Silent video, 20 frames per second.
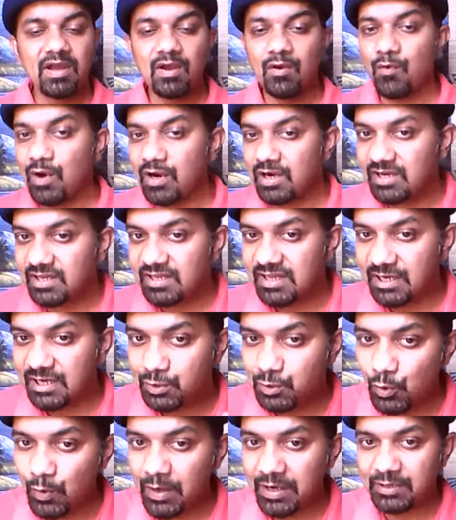What did they
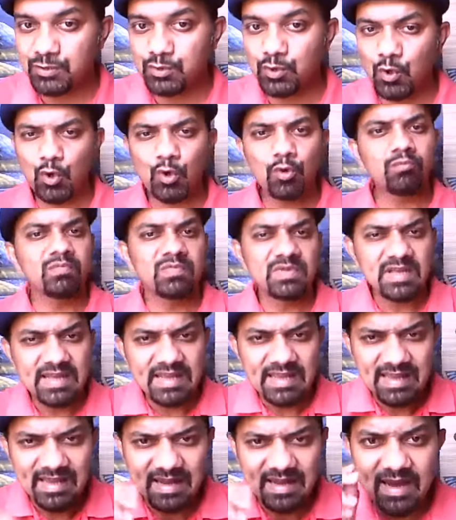do at home?
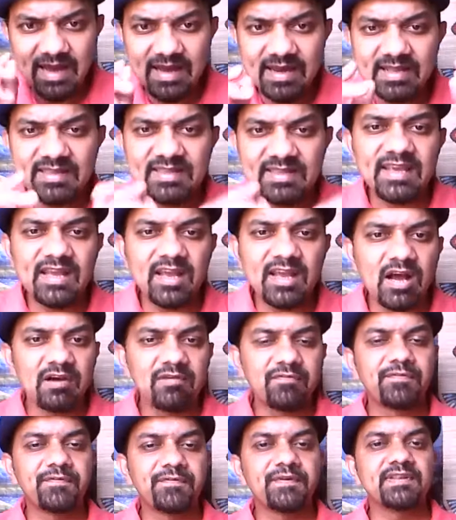Anything
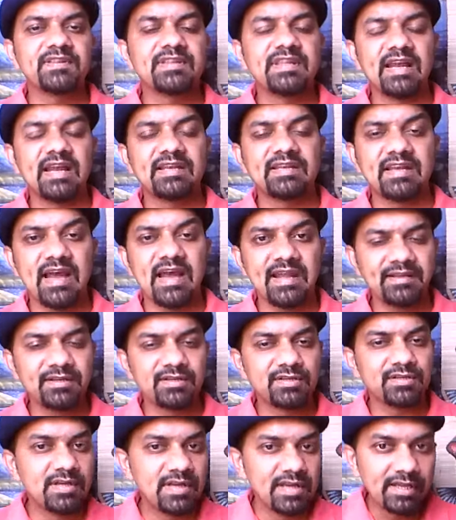of that
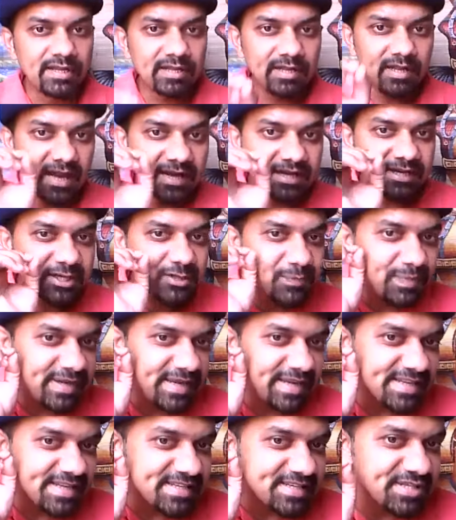kind. Let it
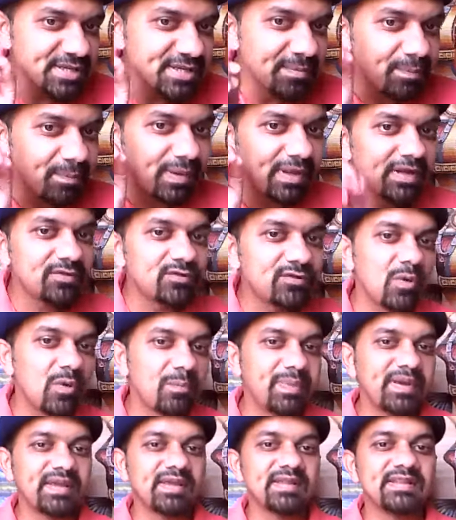be a simple
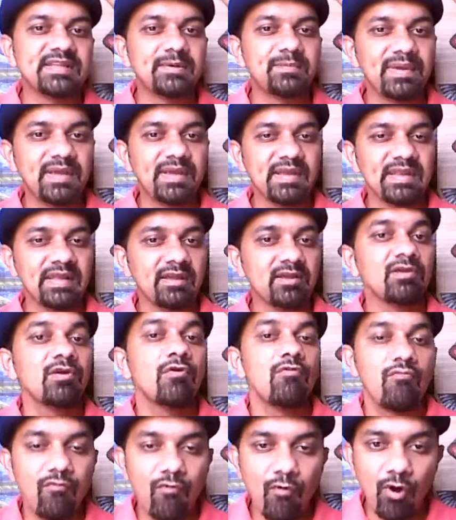topic in the beginning.
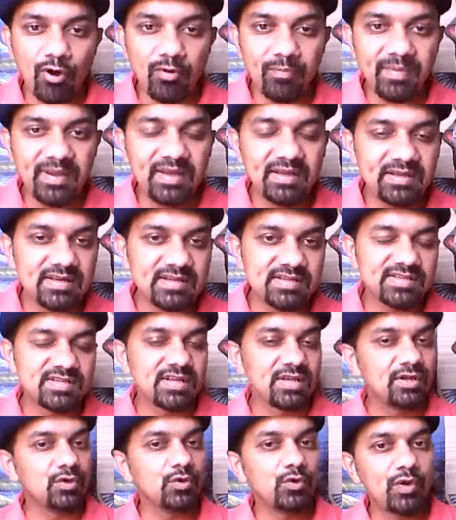For beginners,
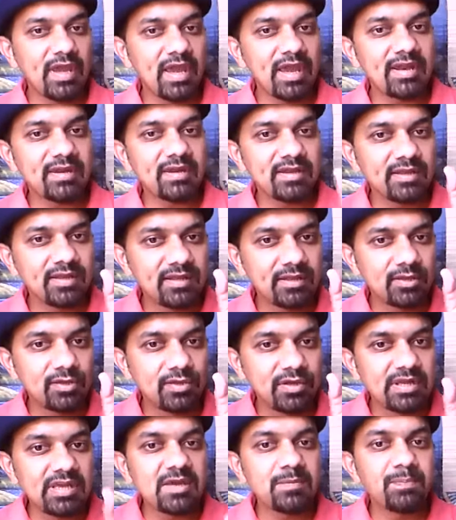you can
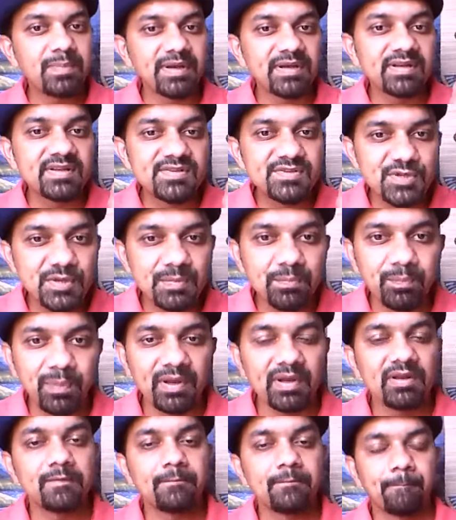keep it
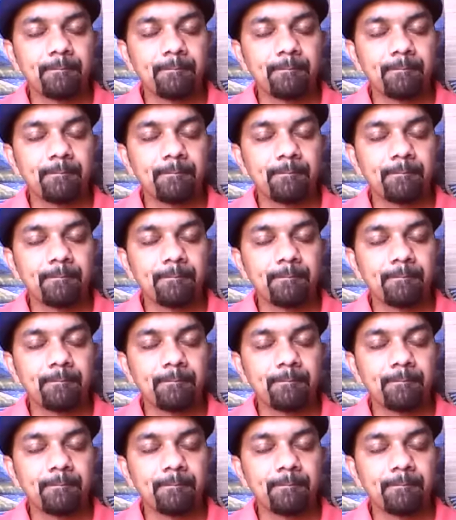simple.